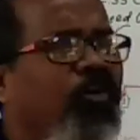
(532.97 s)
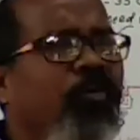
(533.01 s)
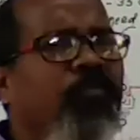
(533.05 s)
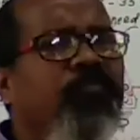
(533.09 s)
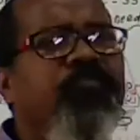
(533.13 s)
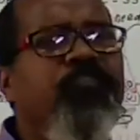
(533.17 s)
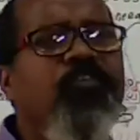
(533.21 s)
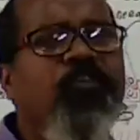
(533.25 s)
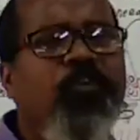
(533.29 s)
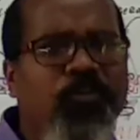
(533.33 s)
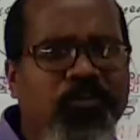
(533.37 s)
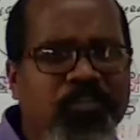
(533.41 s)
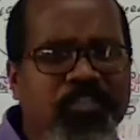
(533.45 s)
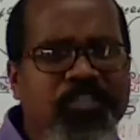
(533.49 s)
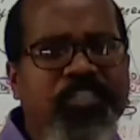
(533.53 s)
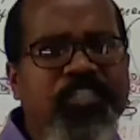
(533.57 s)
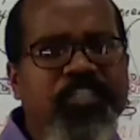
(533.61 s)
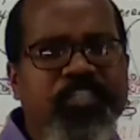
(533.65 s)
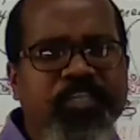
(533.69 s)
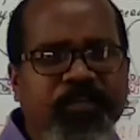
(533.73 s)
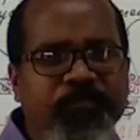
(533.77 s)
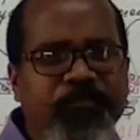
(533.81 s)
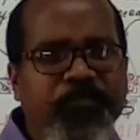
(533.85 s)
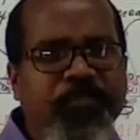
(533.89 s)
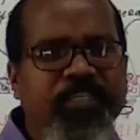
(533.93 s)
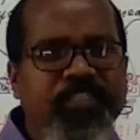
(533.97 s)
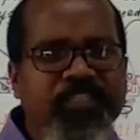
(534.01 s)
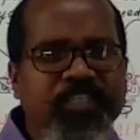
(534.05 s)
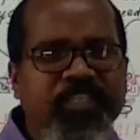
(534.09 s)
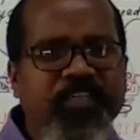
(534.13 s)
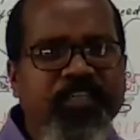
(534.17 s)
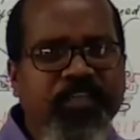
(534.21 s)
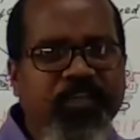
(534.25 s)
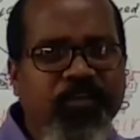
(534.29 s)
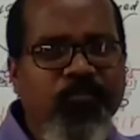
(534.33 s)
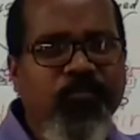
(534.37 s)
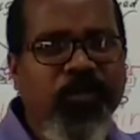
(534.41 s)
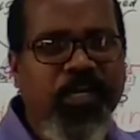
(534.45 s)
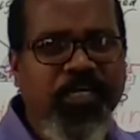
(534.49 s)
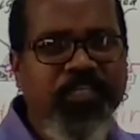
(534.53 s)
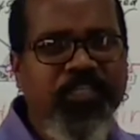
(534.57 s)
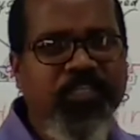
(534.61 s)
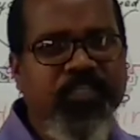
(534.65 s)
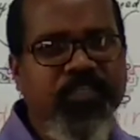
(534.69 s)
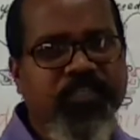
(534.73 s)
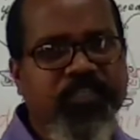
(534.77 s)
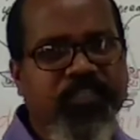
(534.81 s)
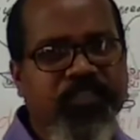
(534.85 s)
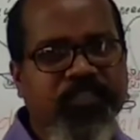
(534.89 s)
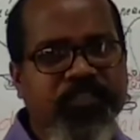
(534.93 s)
of oxygen present in water,
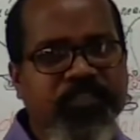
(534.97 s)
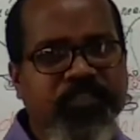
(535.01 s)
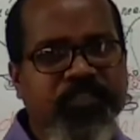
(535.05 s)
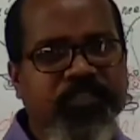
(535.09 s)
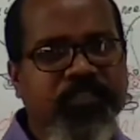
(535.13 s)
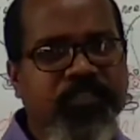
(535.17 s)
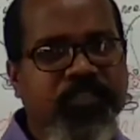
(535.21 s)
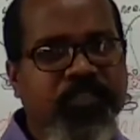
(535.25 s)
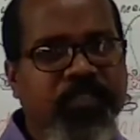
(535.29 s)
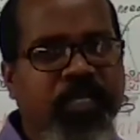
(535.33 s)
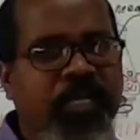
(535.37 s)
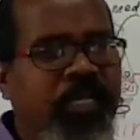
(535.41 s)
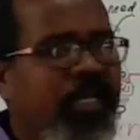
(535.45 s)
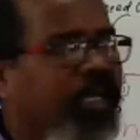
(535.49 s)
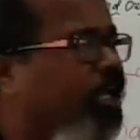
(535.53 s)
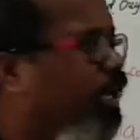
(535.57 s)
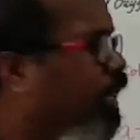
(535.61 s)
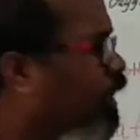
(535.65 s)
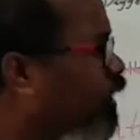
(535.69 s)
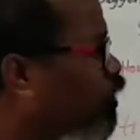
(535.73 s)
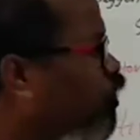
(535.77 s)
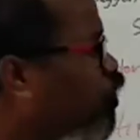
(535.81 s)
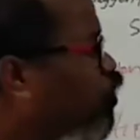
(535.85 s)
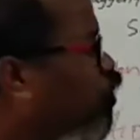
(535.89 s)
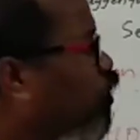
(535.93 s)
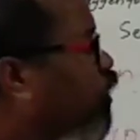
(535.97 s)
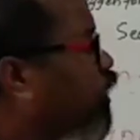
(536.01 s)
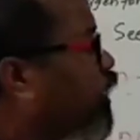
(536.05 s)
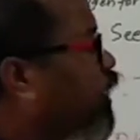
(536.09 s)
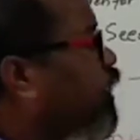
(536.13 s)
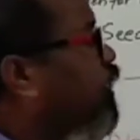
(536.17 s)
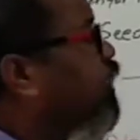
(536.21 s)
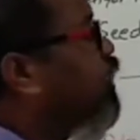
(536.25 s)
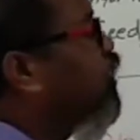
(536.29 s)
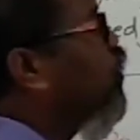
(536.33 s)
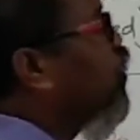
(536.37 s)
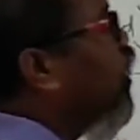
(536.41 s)
and so it